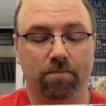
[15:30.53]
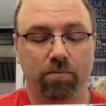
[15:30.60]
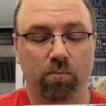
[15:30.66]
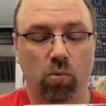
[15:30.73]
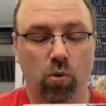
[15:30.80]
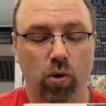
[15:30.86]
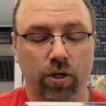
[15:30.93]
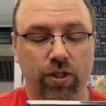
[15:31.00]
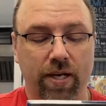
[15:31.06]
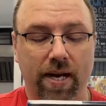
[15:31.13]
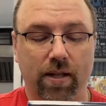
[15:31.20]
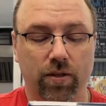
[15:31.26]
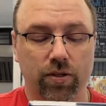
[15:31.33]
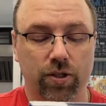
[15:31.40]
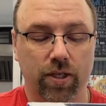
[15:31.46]
more
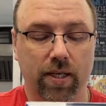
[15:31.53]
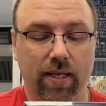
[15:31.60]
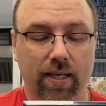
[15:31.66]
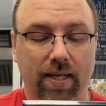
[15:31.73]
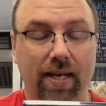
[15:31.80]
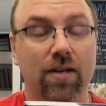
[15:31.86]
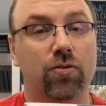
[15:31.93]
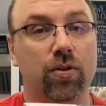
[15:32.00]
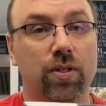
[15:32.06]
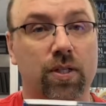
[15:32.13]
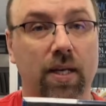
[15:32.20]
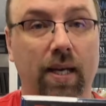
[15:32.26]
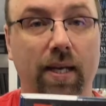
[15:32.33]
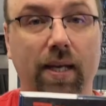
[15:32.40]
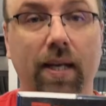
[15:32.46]
challenging and
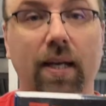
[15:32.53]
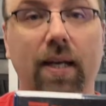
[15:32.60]
interesting